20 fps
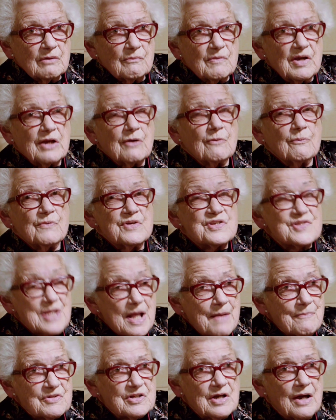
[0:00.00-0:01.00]
we
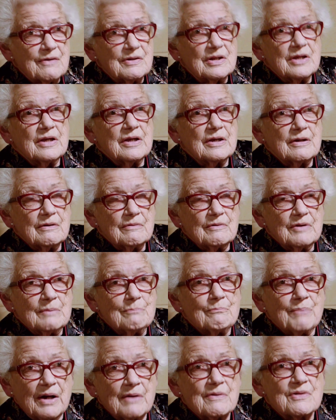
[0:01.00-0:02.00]
slept down here
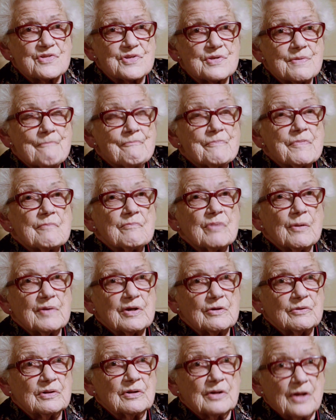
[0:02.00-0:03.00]
in bunks, but we
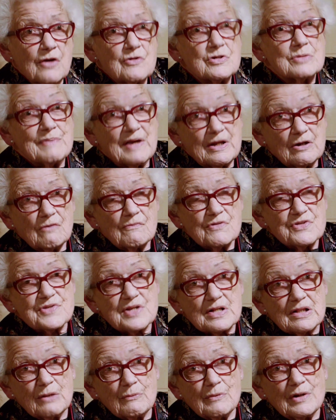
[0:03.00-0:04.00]
couldn't go to bed,
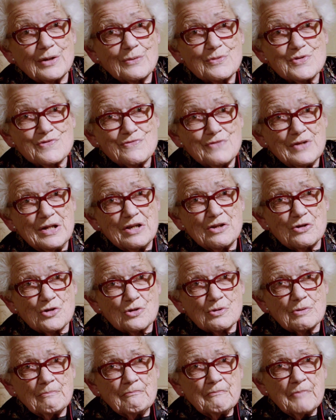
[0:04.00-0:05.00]
obviously, till work was finished.